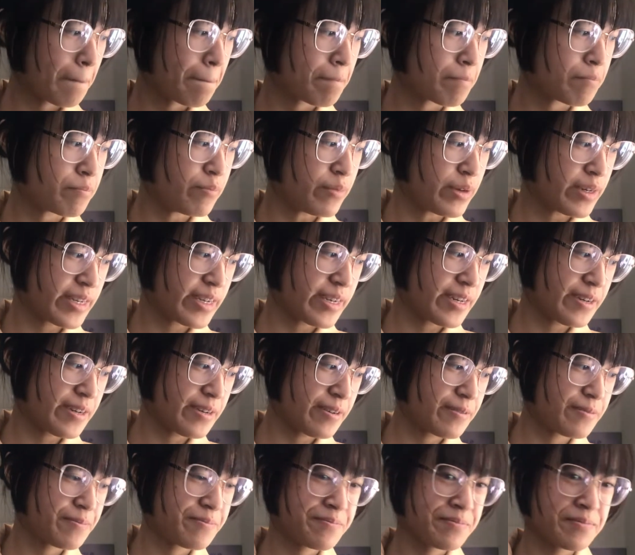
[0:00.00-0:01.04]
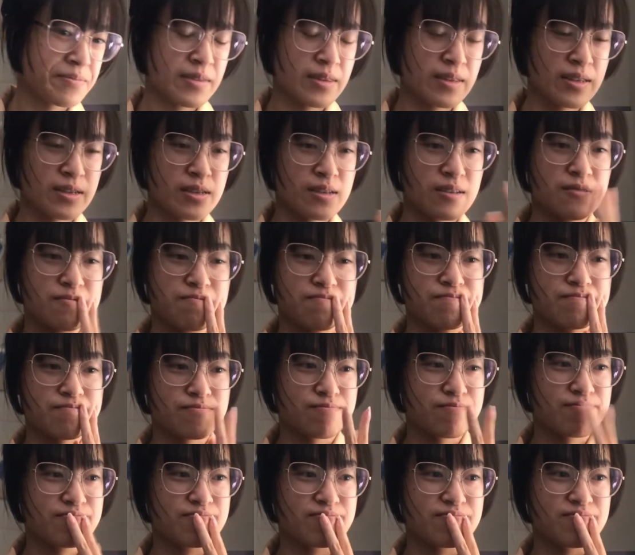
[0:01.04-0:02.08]
But yeah.
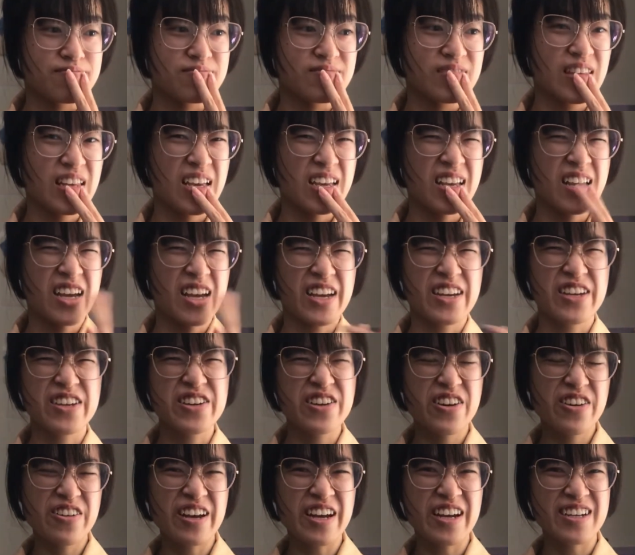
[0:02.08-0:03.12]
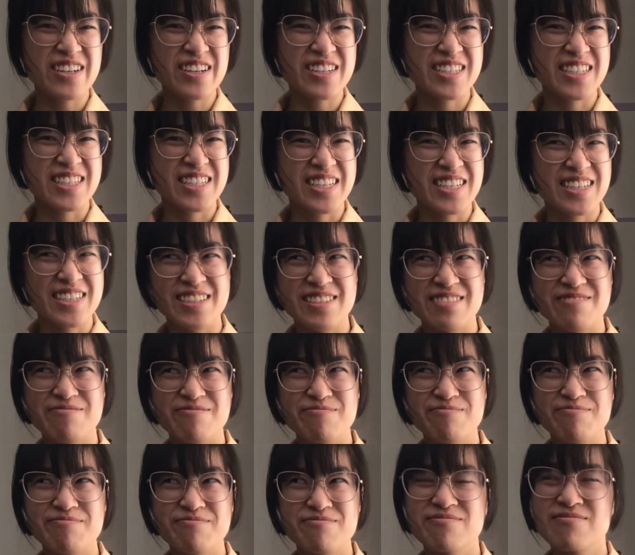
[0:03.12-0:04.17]
And you know how I said
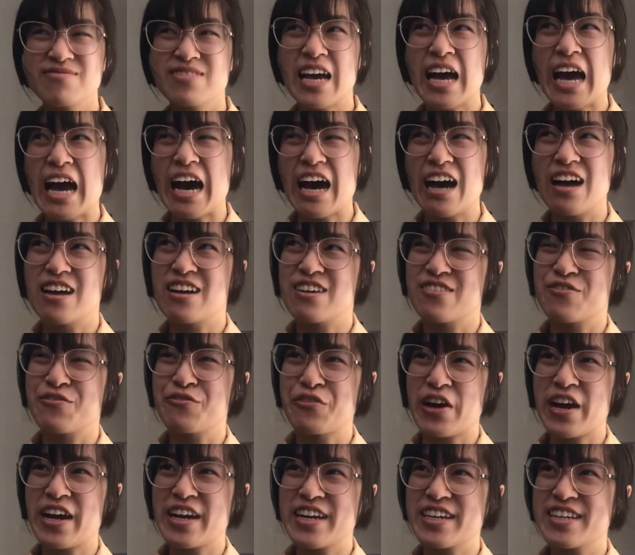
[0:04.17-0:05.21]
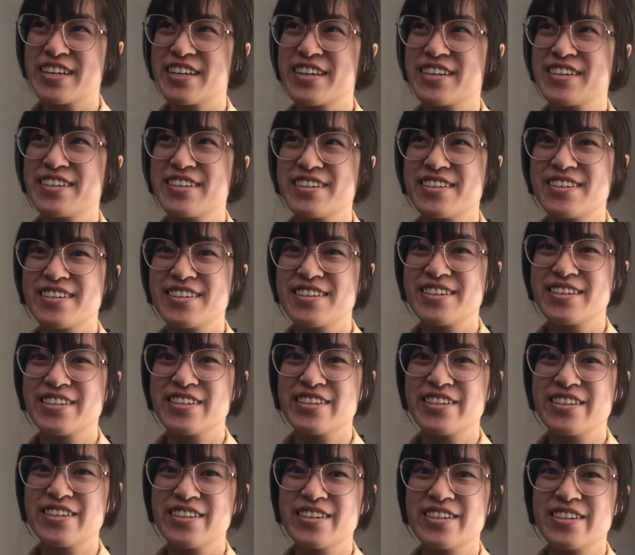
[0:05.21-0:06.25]
I'll find
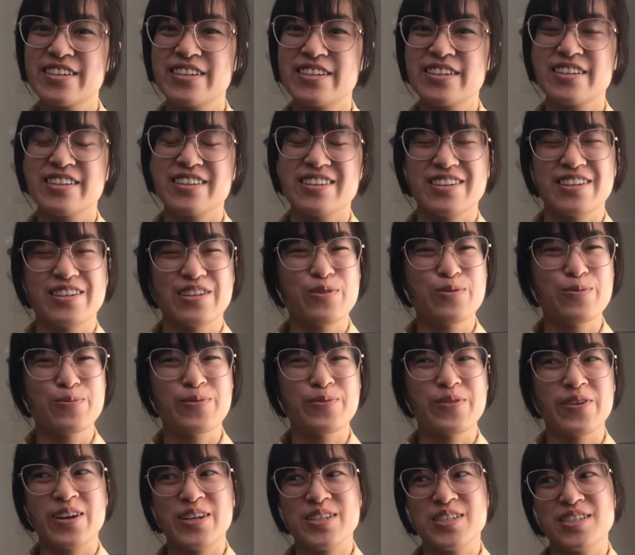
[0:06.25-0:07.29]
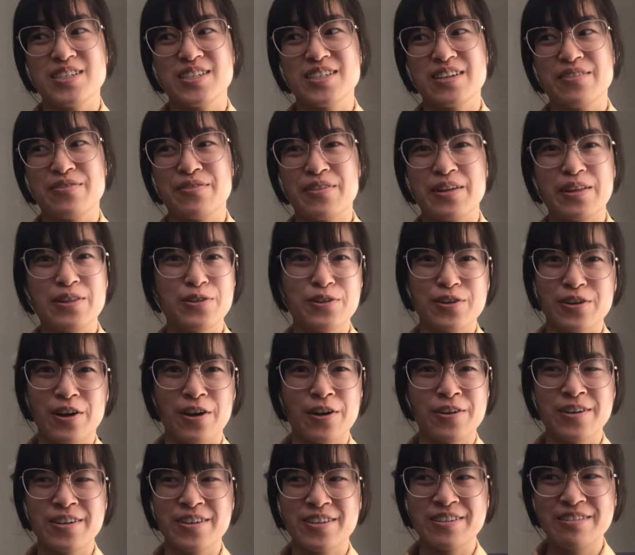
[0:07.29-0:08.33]
like an old project if I look
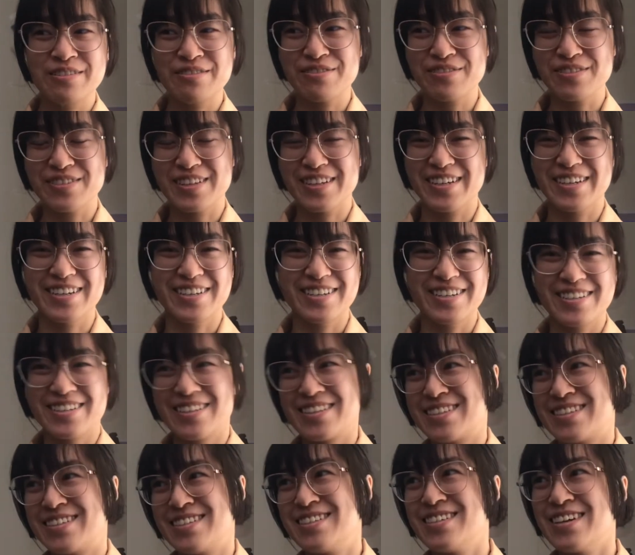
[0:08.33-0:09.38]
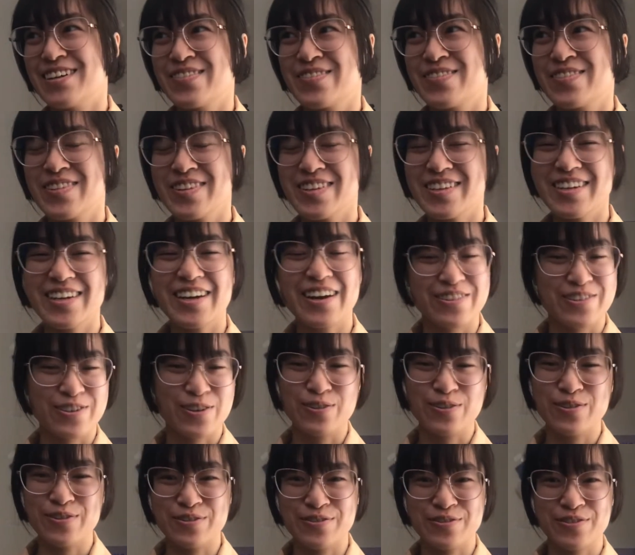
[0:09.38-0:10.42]
hard enough? Like, definitely, I
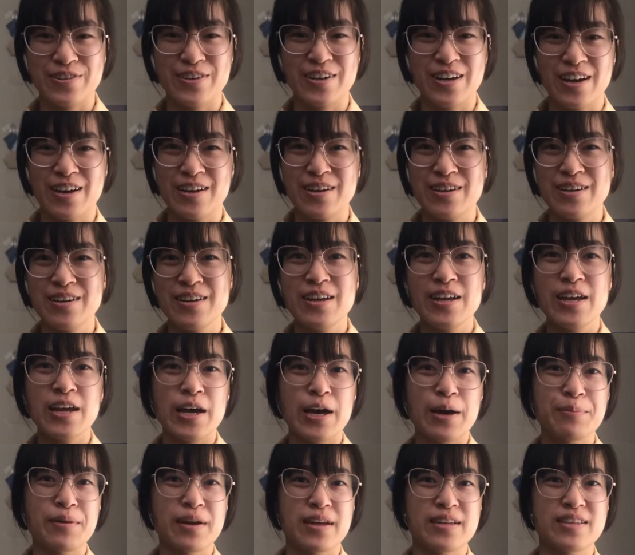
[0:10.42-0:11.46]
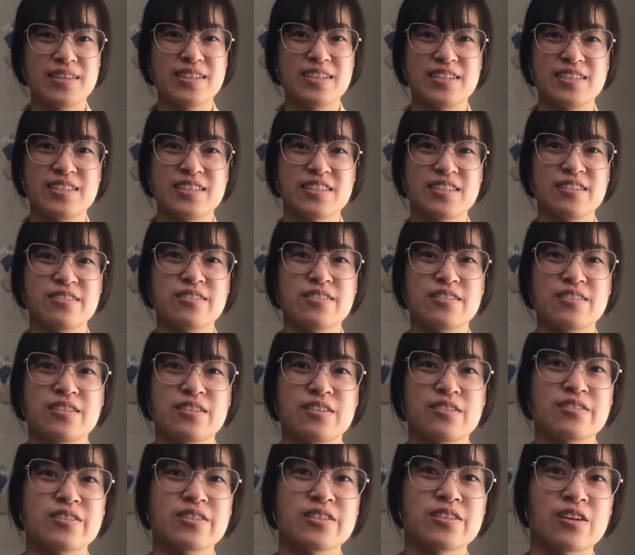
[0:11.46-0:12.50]
totally forgot about these
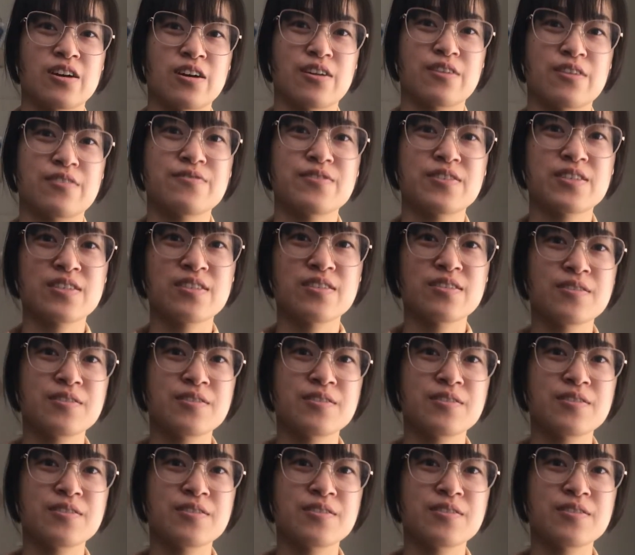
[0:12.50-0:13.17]
silk scarves.